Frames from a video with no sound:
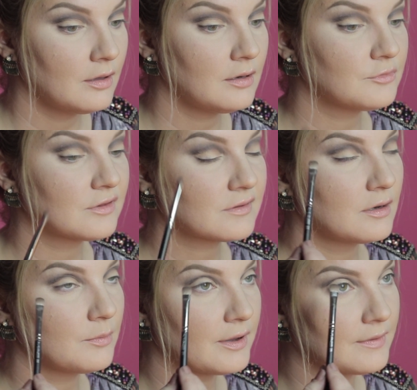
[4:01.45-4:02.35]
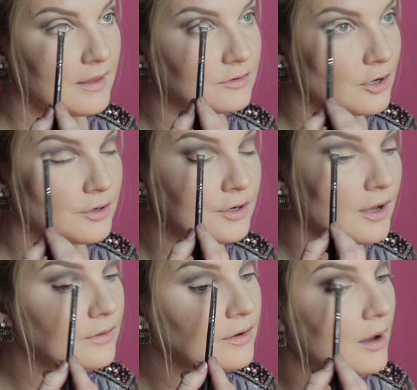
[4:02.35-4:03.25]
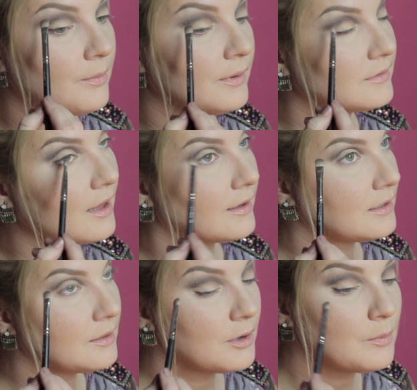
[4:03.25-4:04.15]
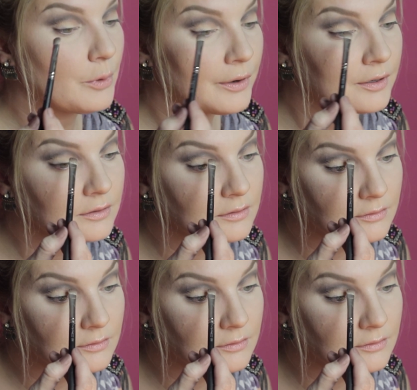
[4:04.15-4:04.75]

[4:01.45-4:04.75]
And I'm just going to bring that darker color up a tiny bit more.